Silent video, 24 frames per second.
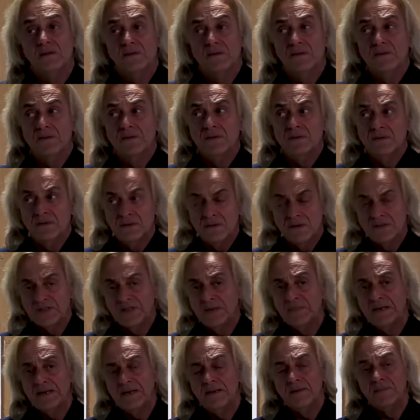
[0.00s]
Not so
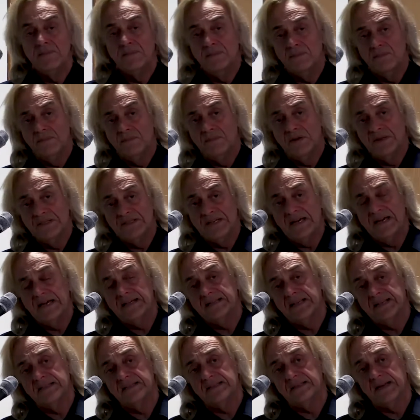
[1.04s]
many
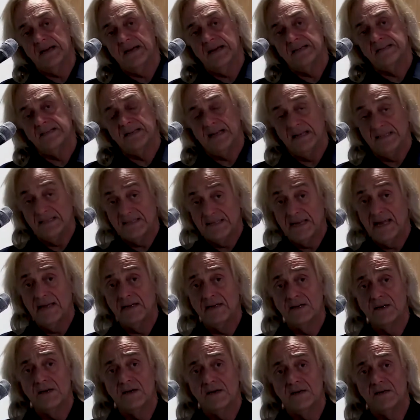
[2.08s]
mosaics as
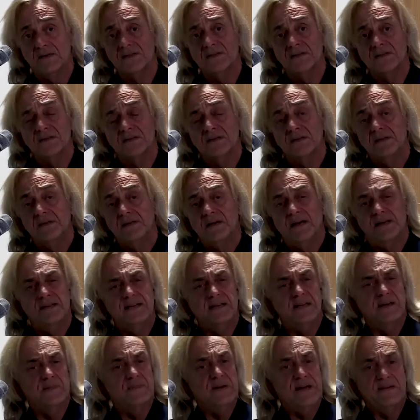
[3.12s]
stained glass. I
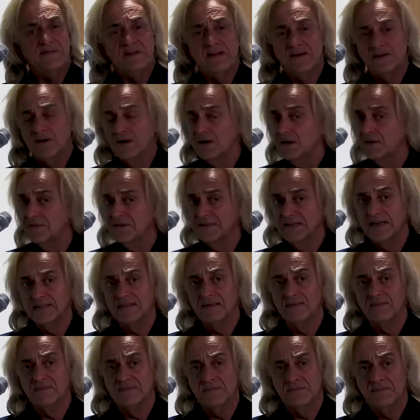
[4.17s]
think he may have done half a
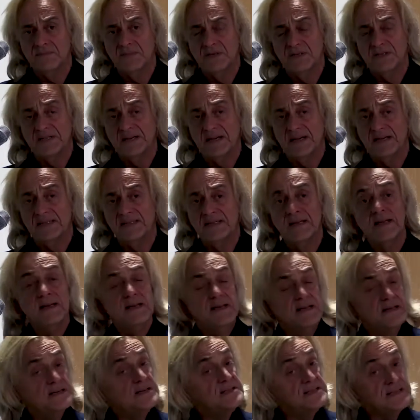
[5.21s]
dozen mosaics.
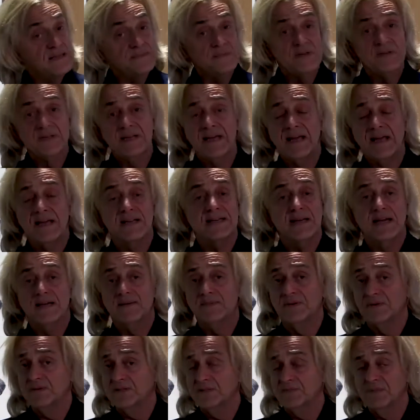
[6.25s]
He did some mosaic
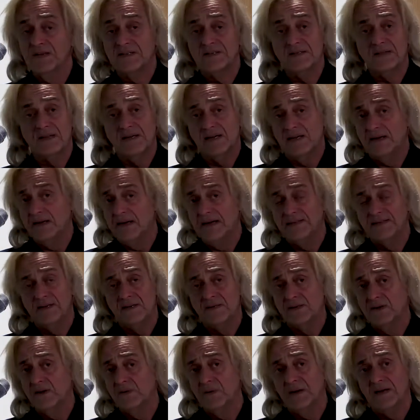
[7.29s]
tables, but I
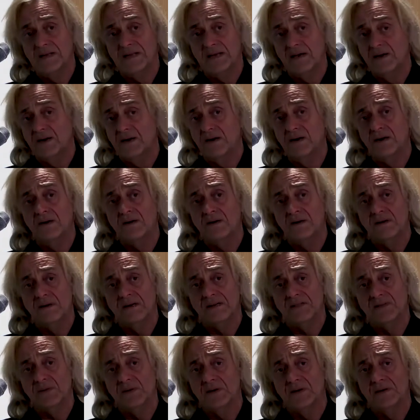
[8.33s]
don't know where they are
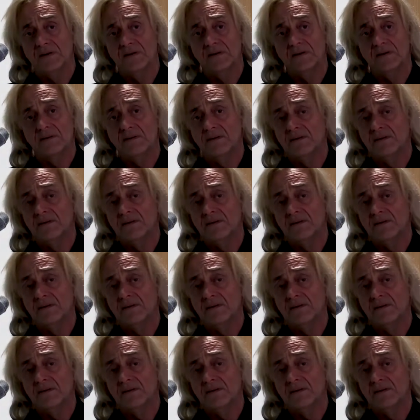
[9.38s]
as well.